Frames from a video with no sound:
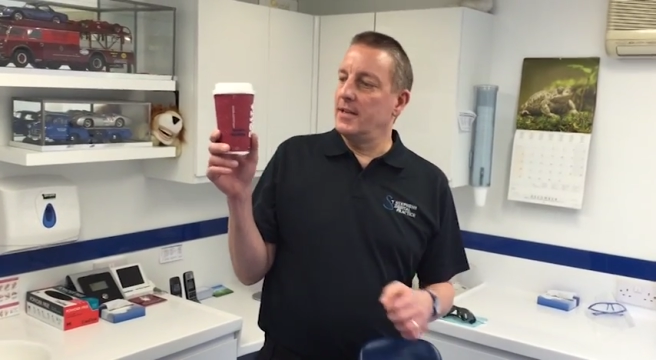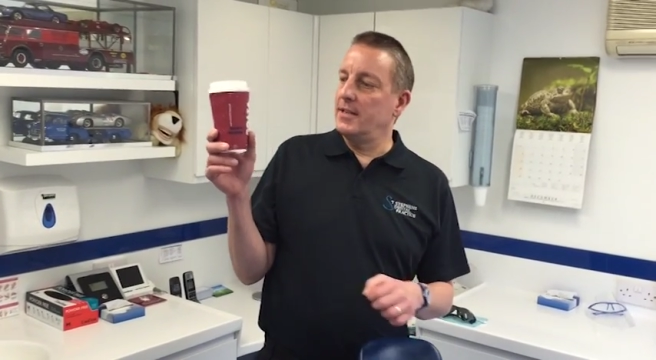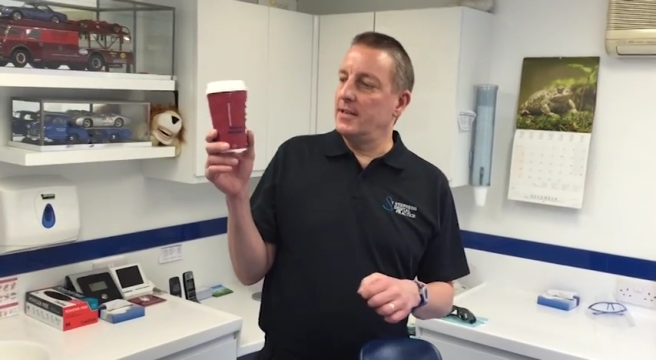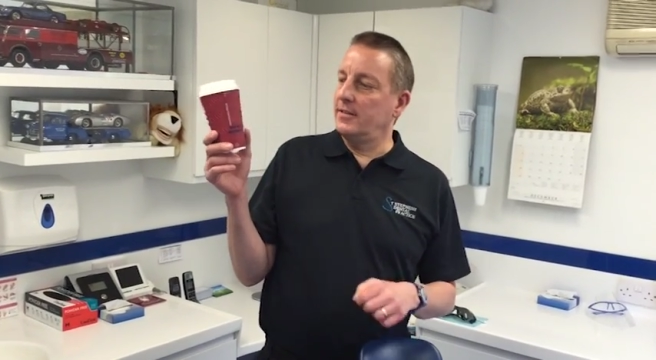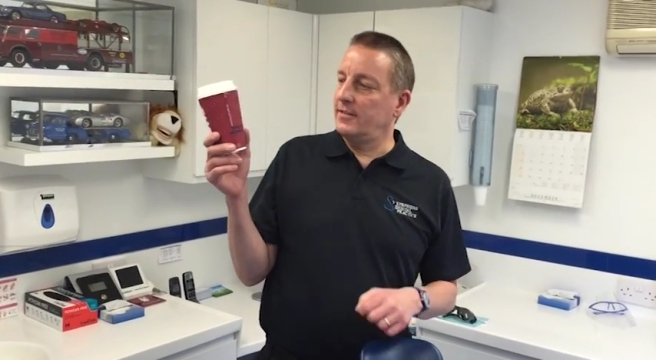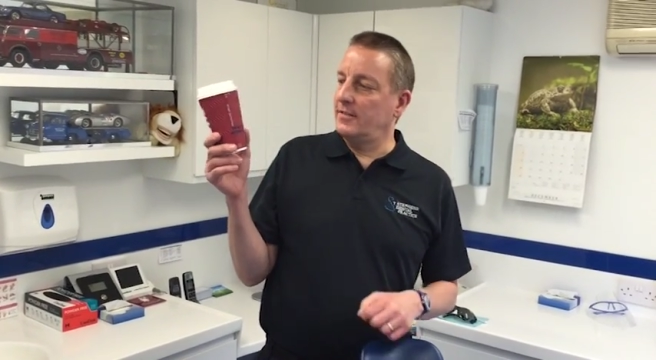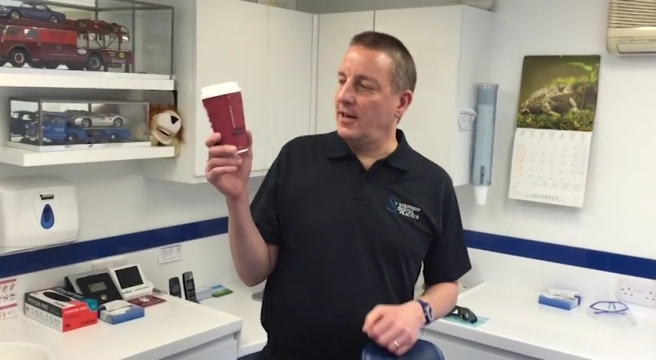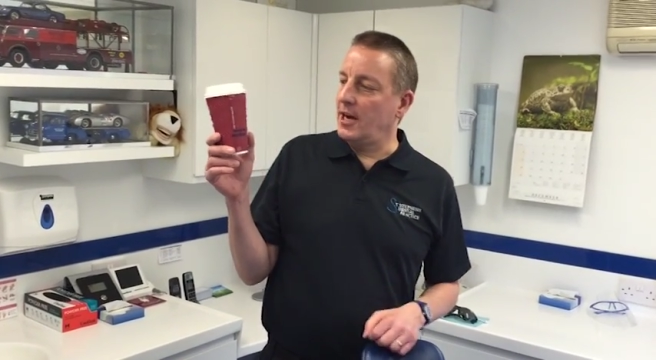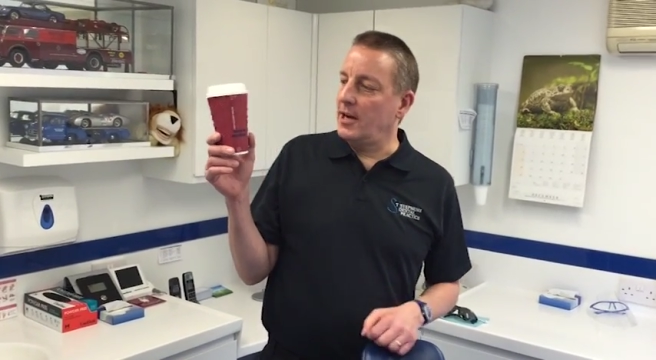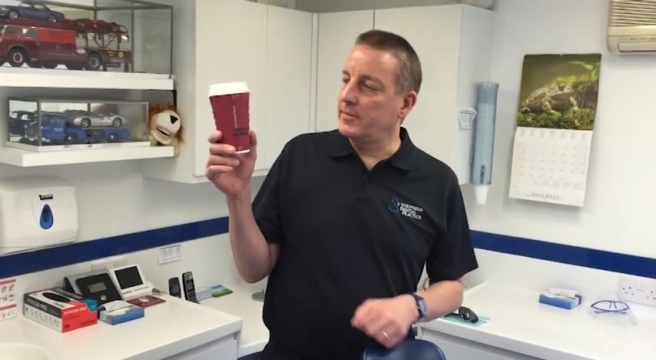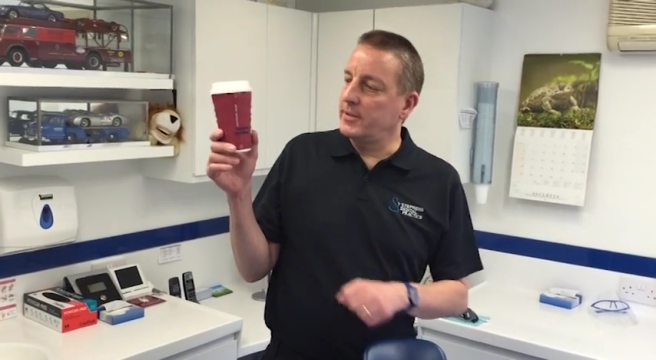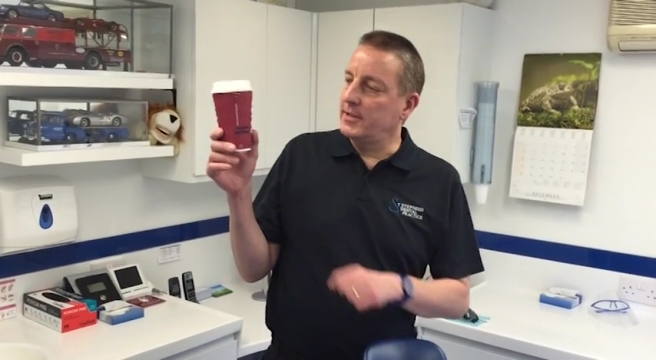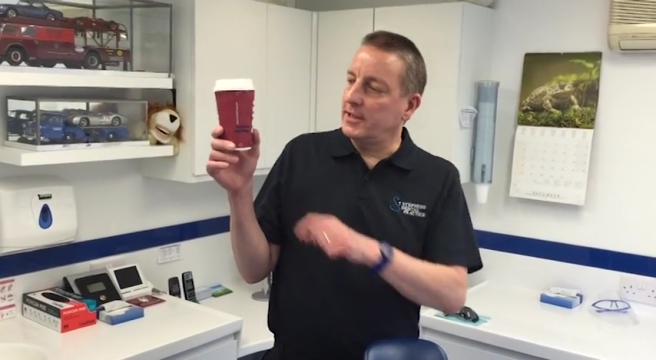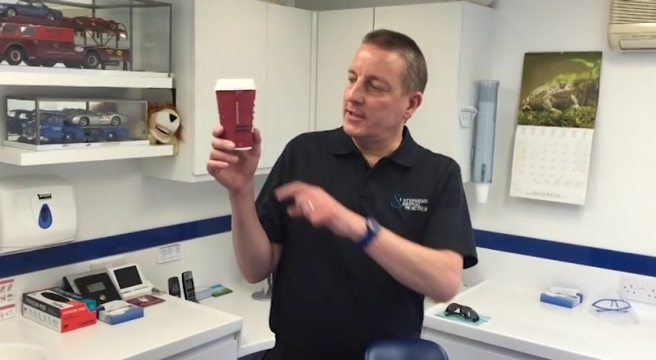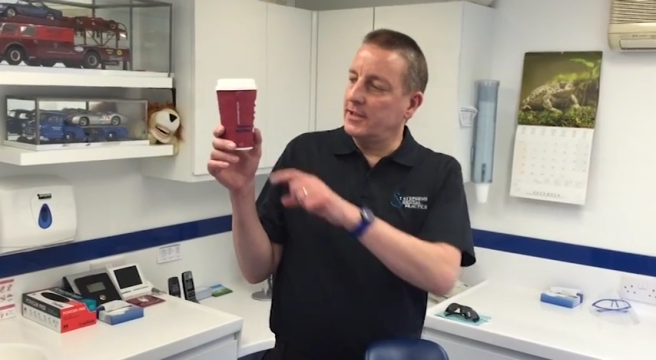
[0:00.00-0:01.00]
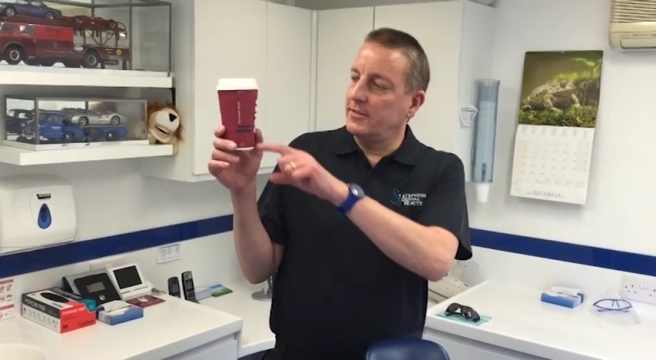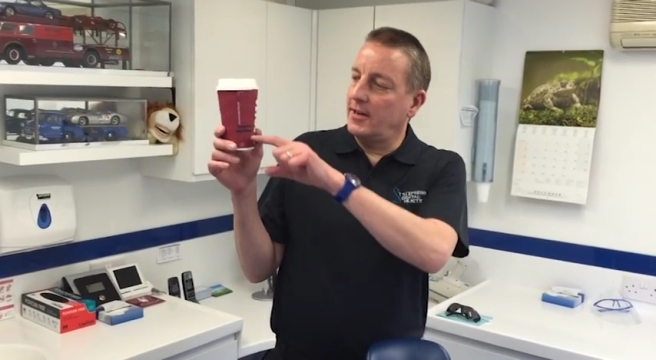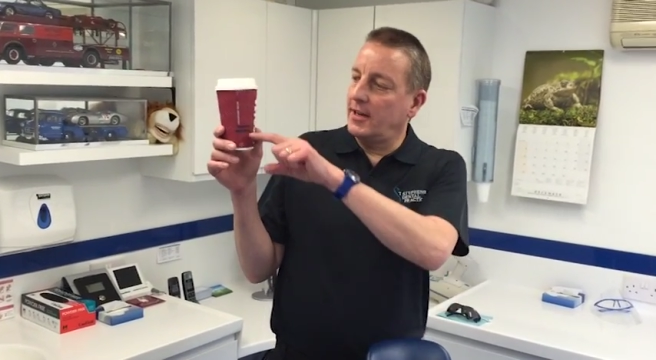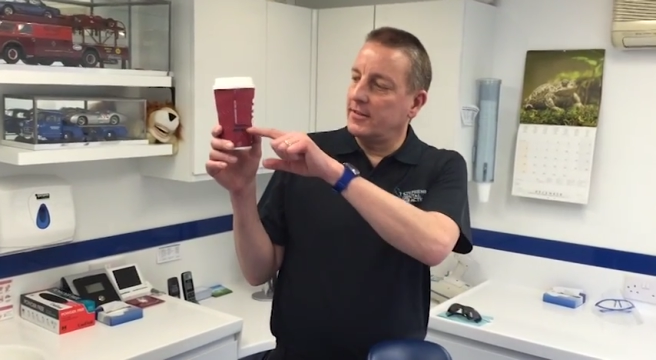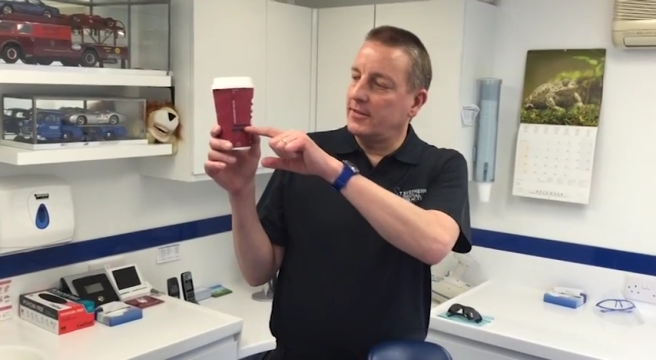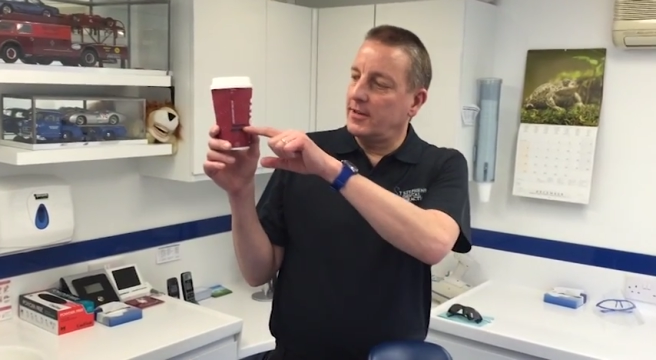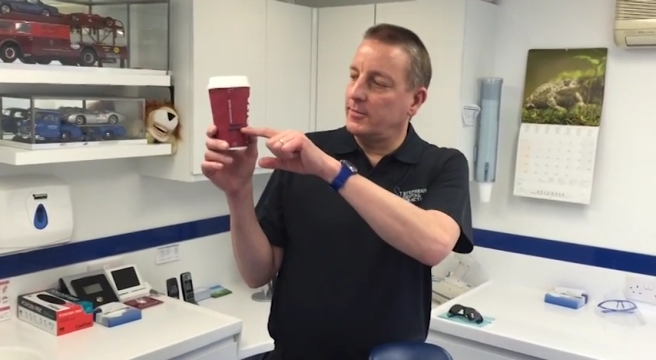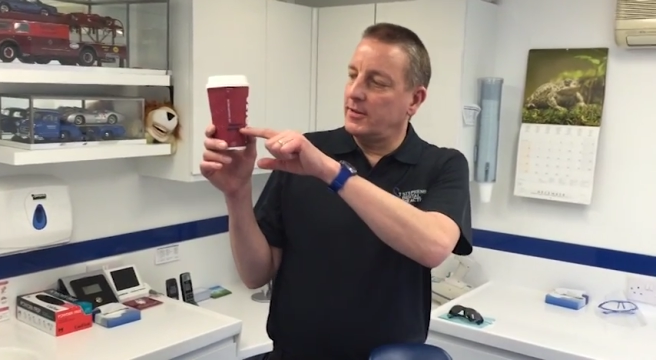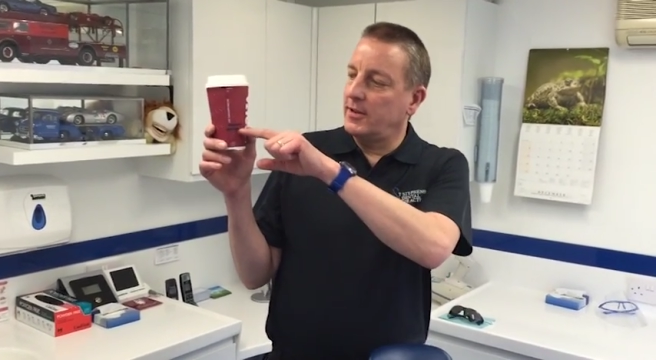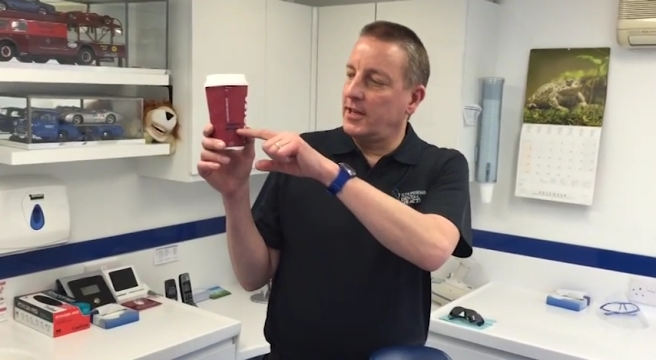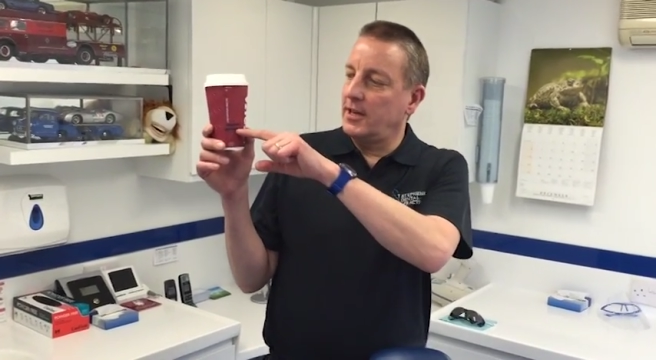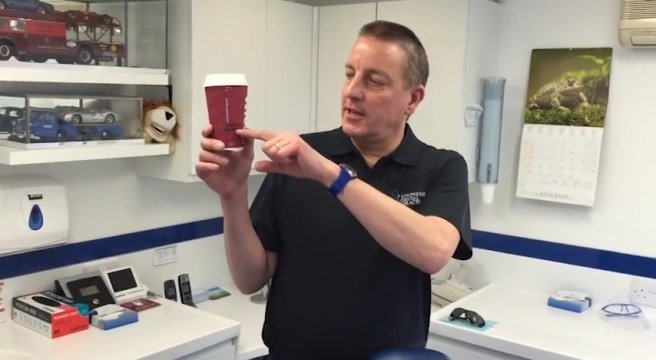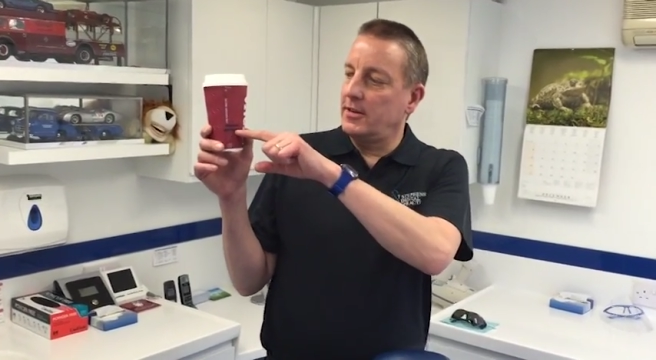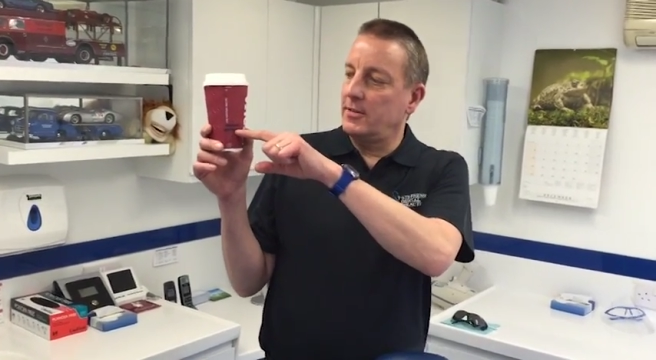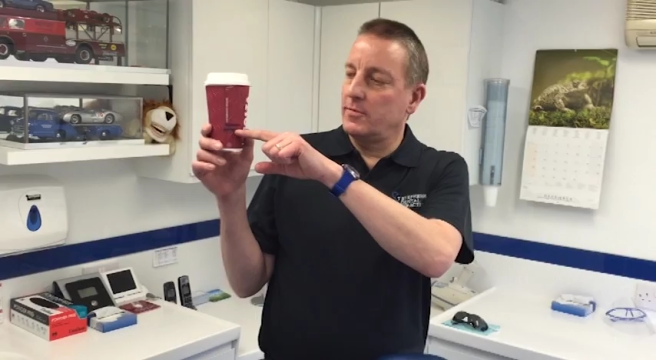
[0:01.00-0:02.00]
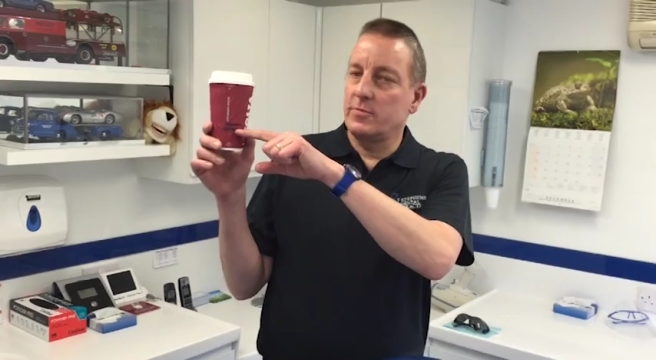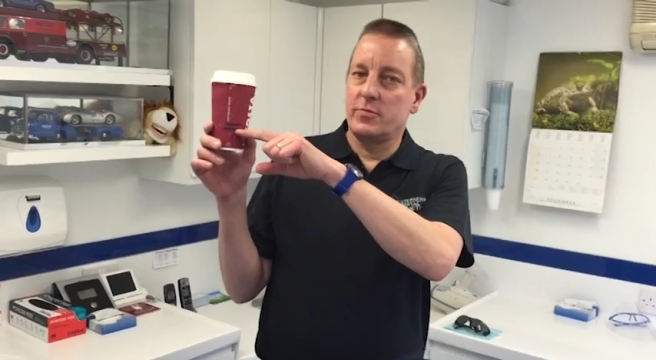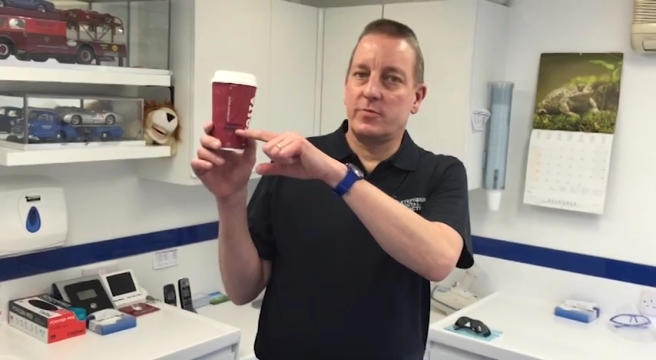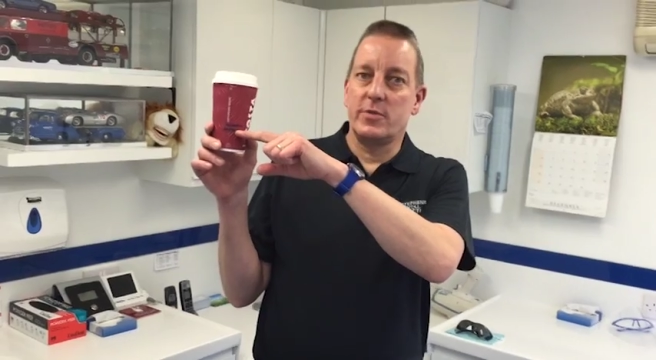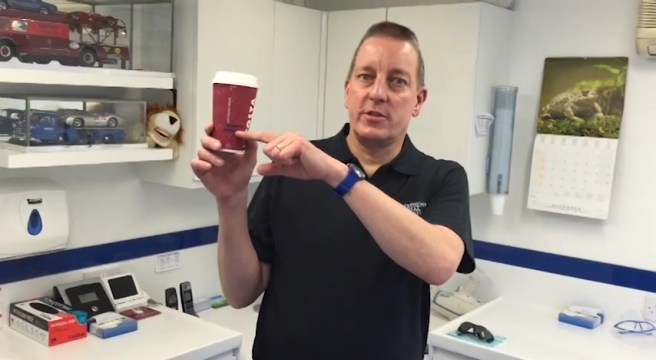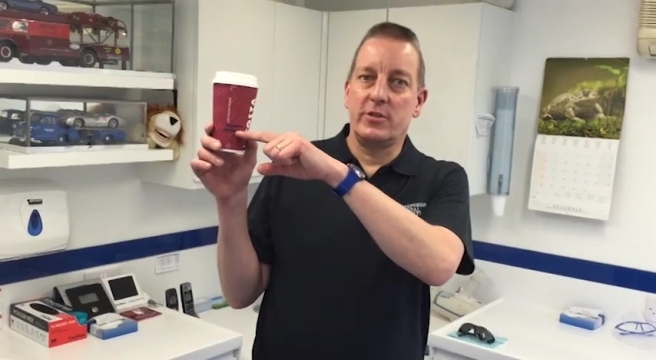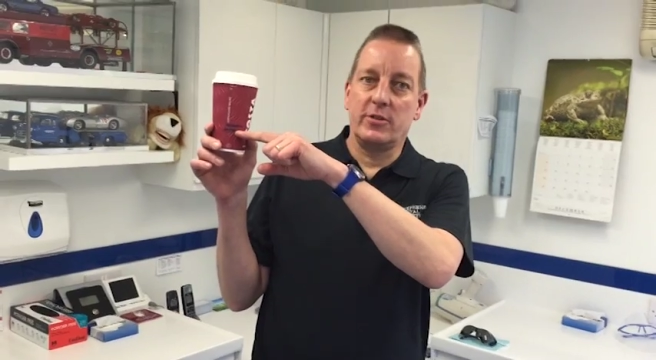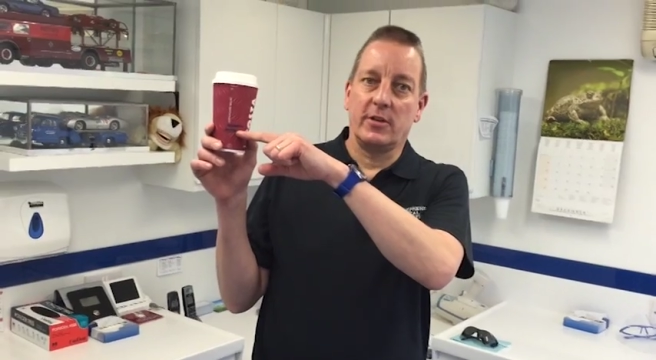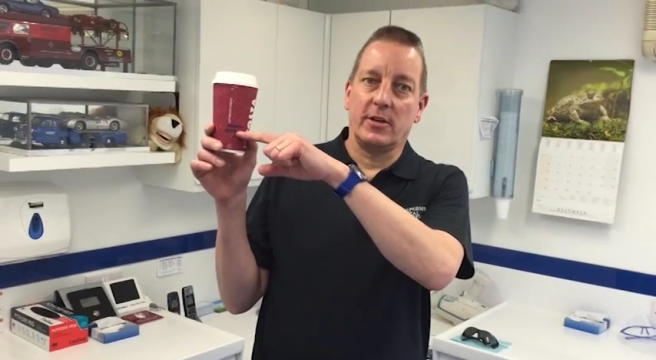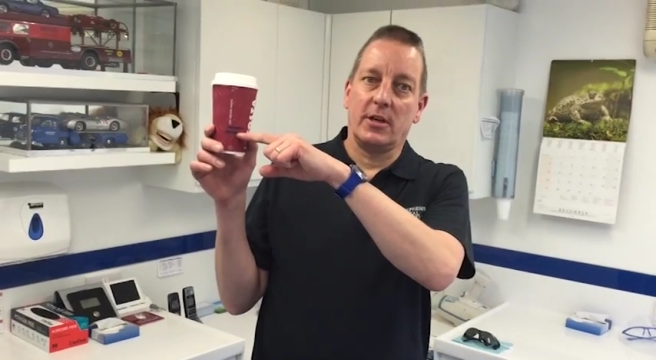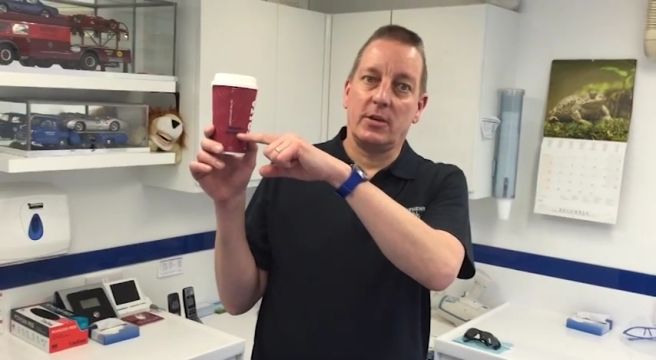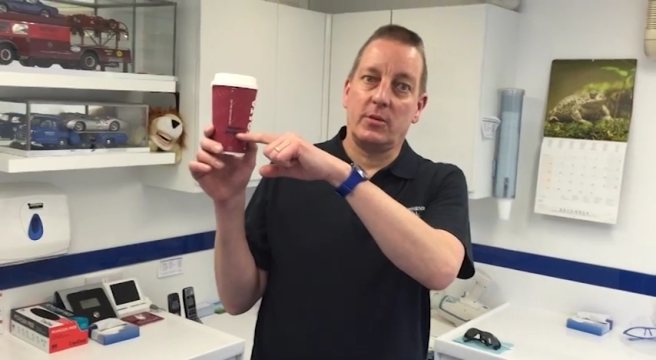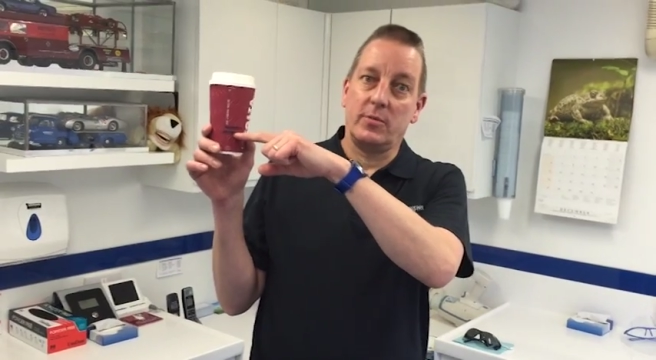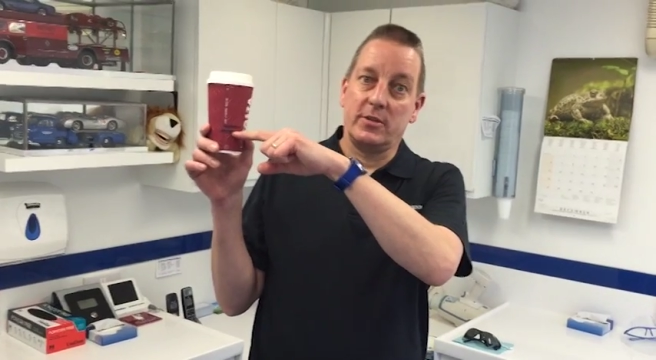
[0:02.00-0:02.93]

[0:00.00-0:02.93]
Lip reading: In this cup, it contains up to here with sugar,